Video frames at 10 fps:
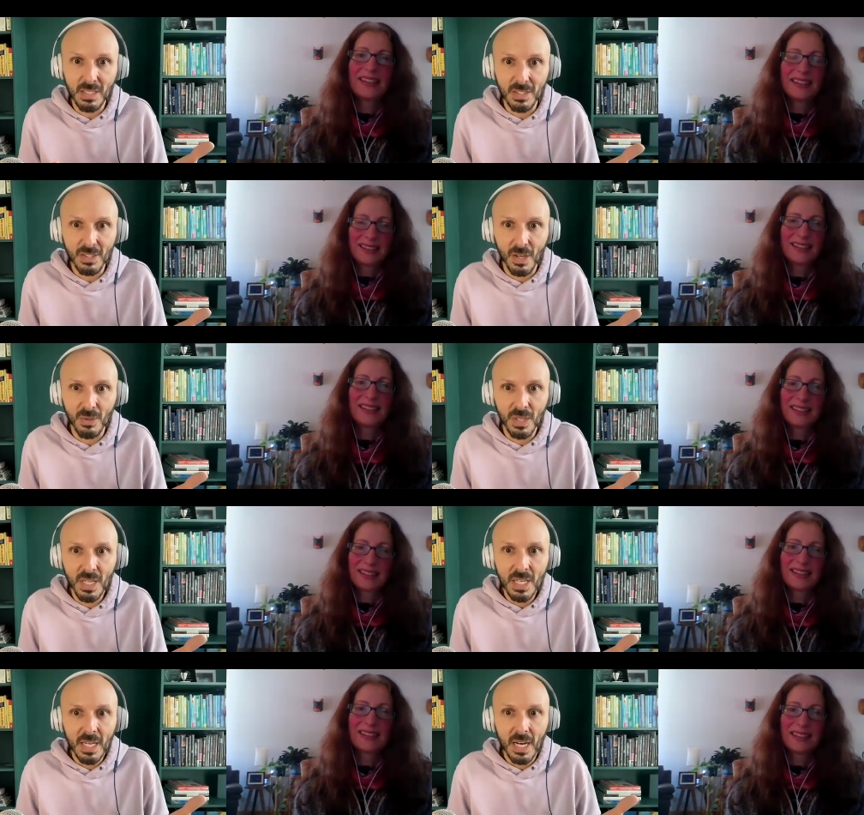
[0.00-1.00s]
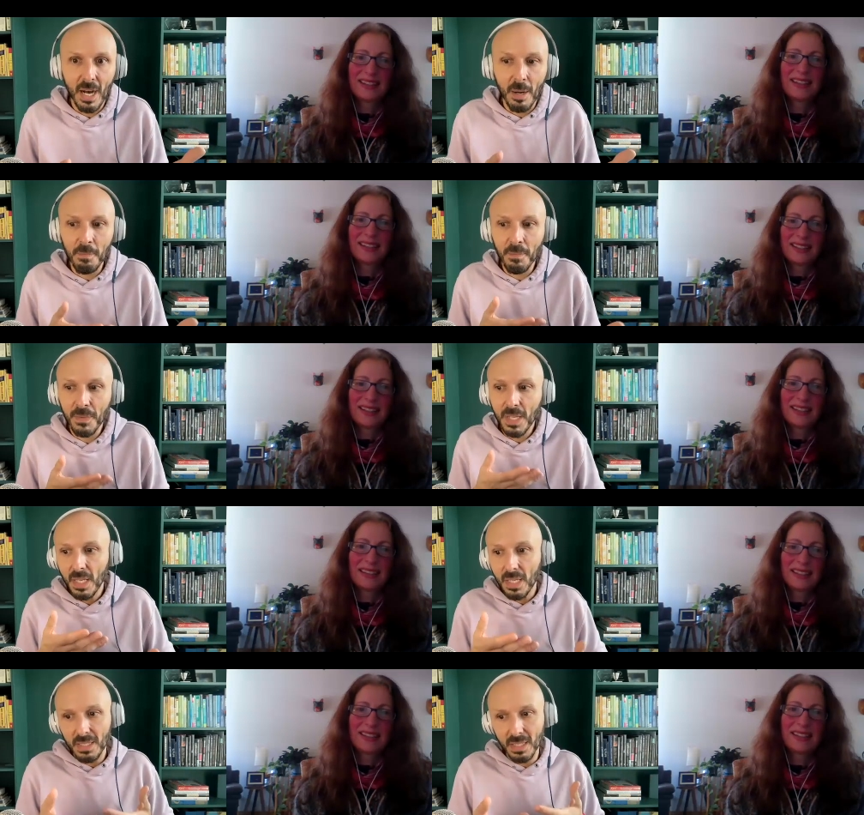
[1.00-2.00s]
Speaker 1: So, um,
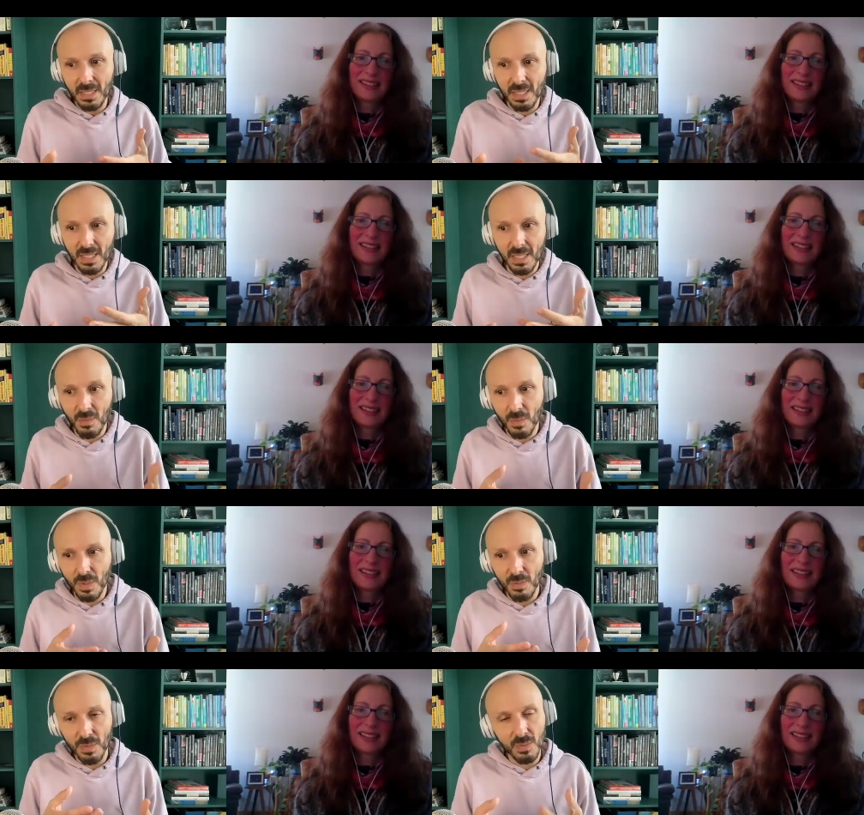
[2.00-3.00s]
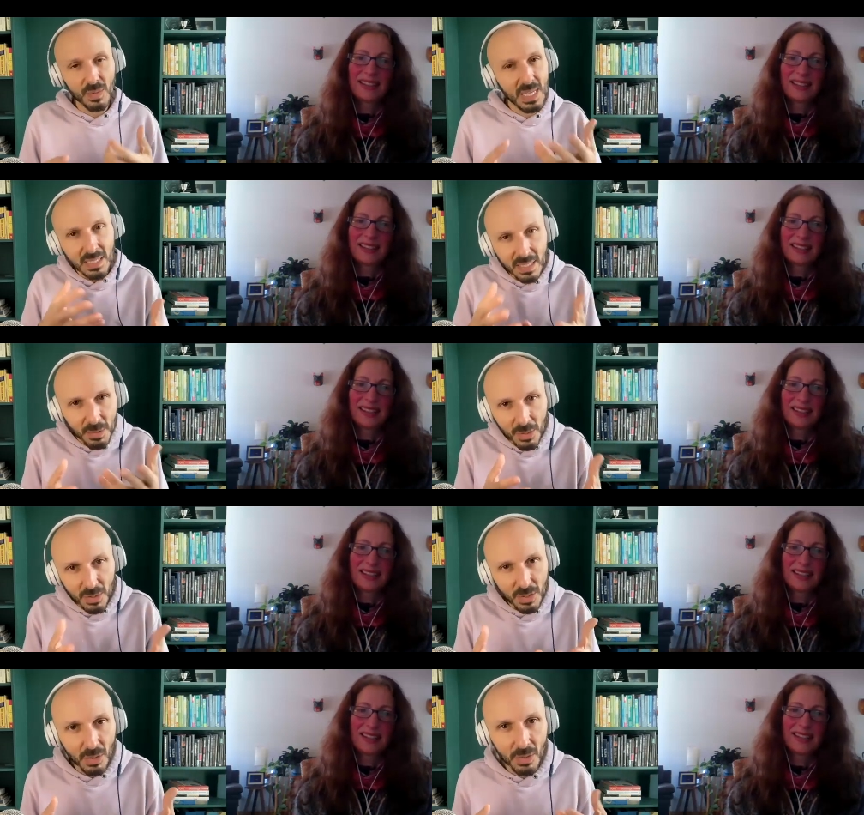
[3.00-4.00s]
does w- was that similar
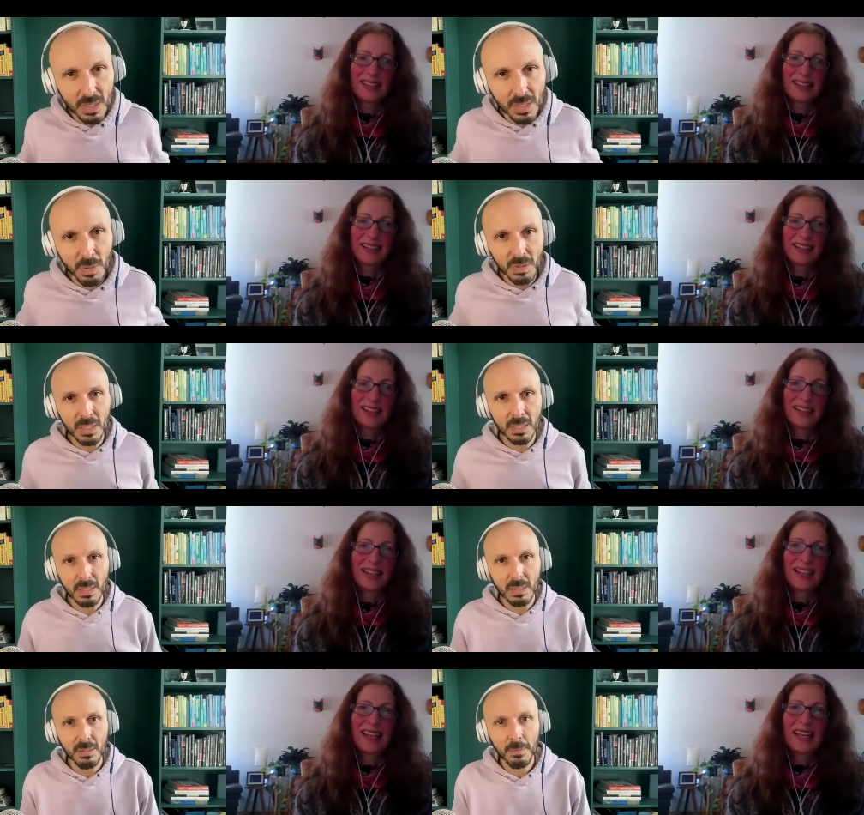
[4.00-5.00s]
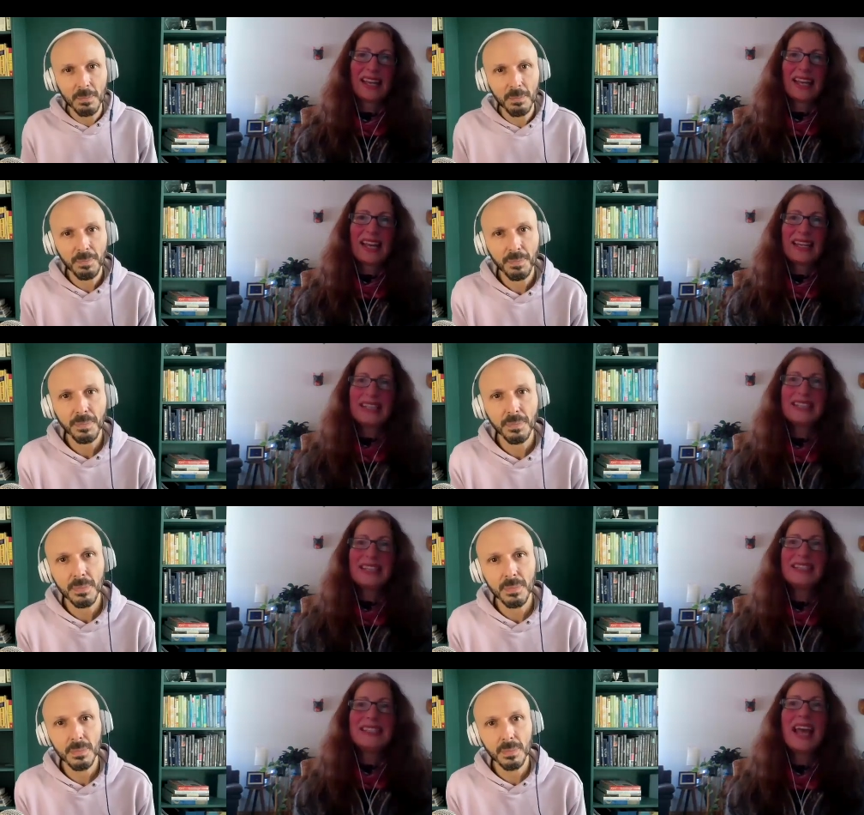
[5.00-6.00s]
to your experience? Y-
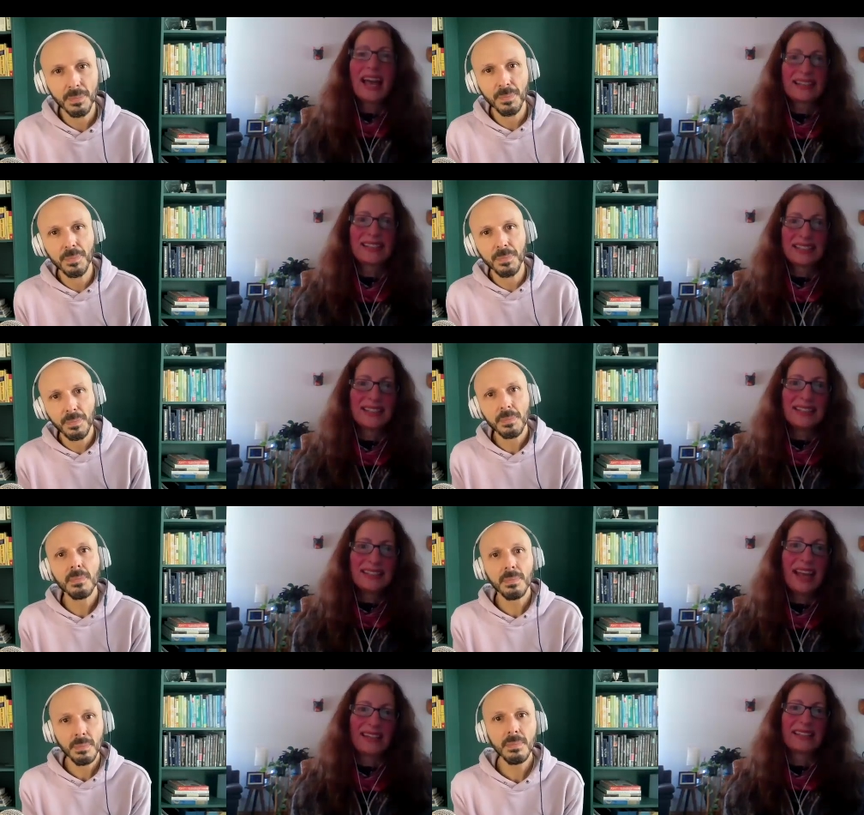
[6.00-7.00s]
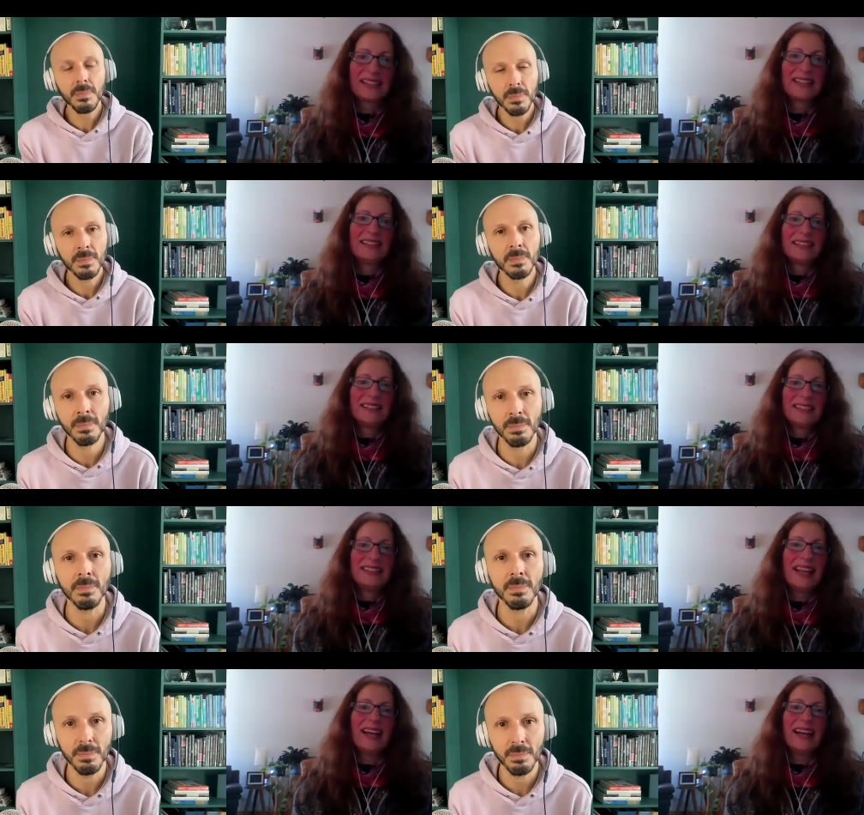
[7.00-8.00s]
Speaker 2: yes, yes, mm.
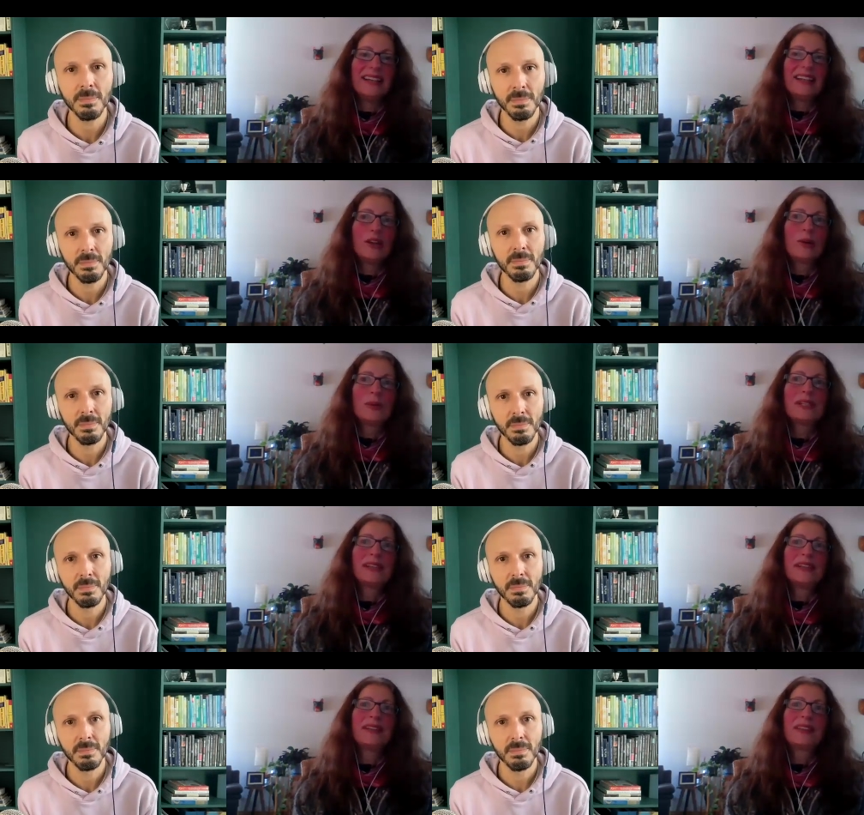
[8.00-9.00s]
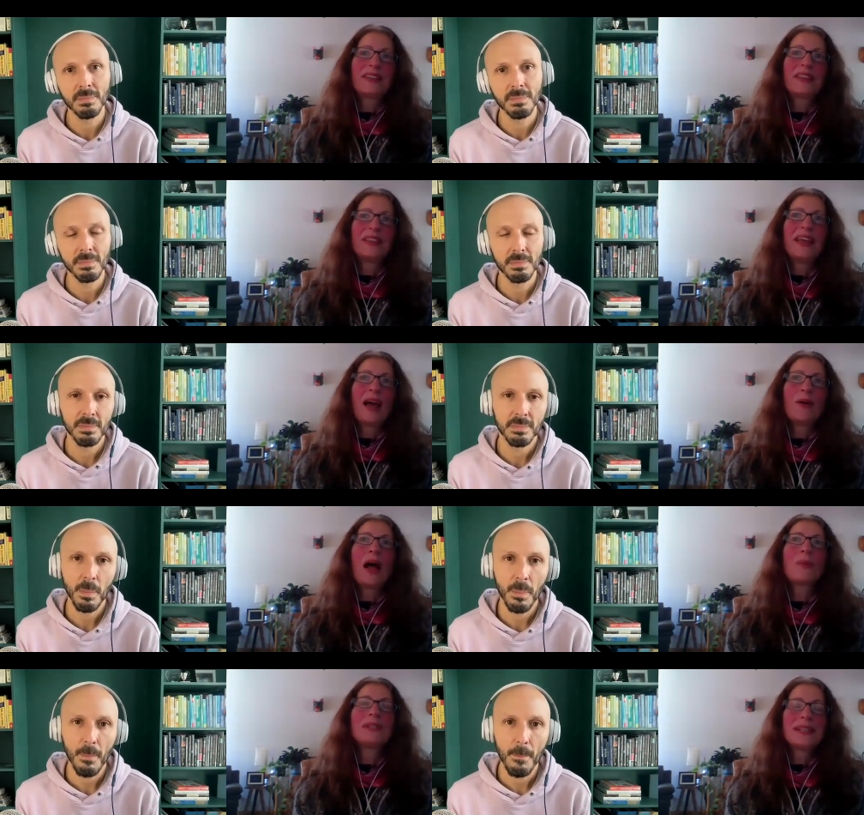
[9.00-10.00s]
yeah. There was, I,
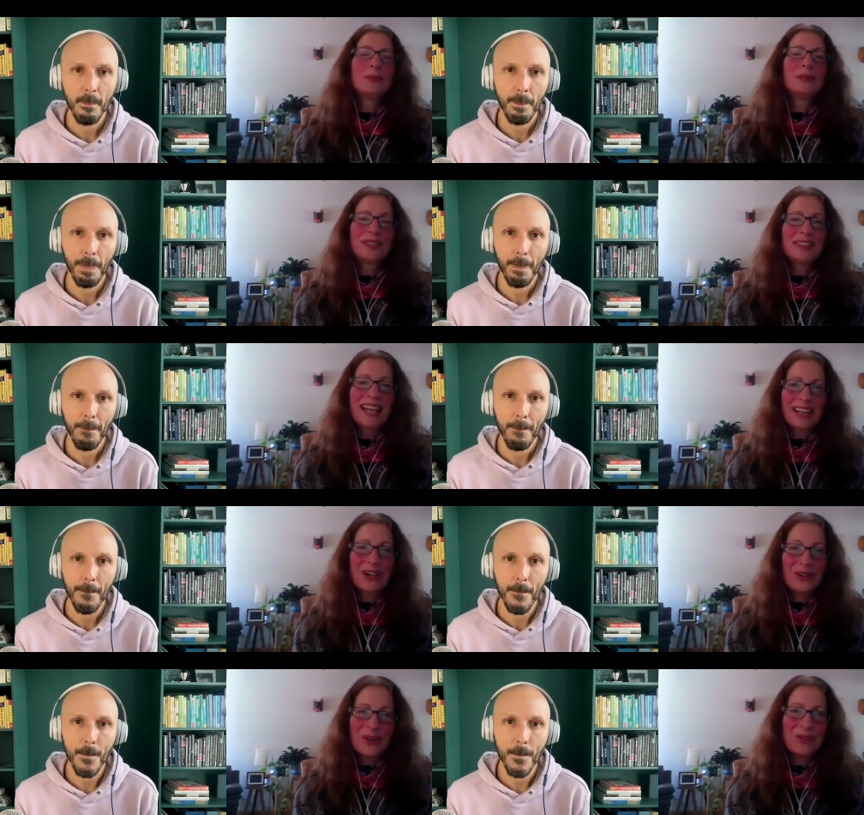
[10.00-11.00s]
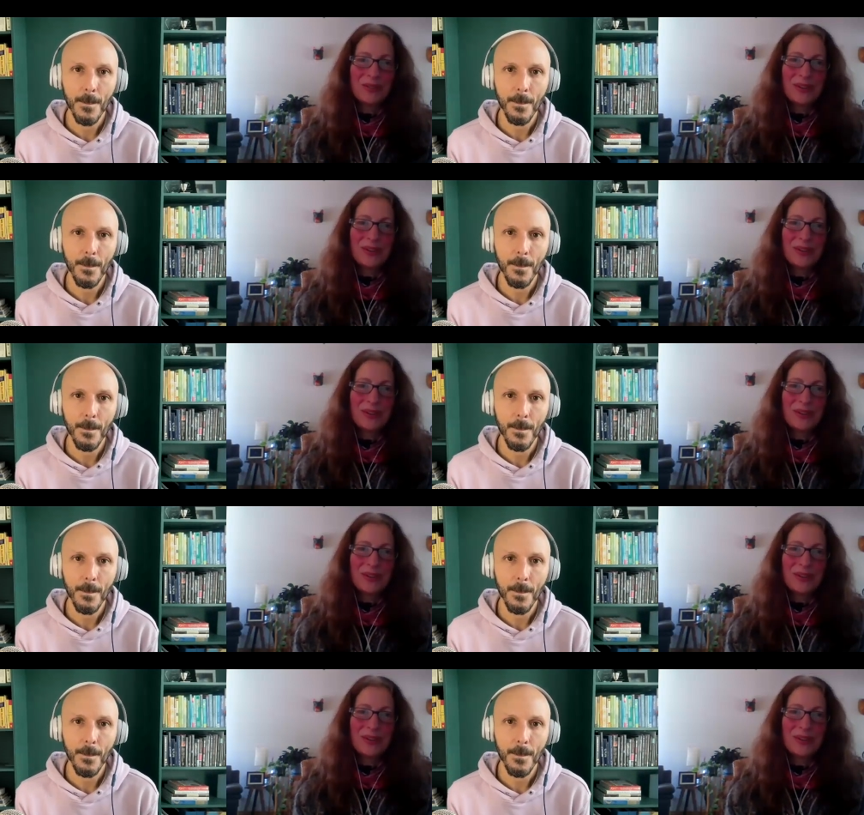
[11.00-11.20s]
I was able to let go of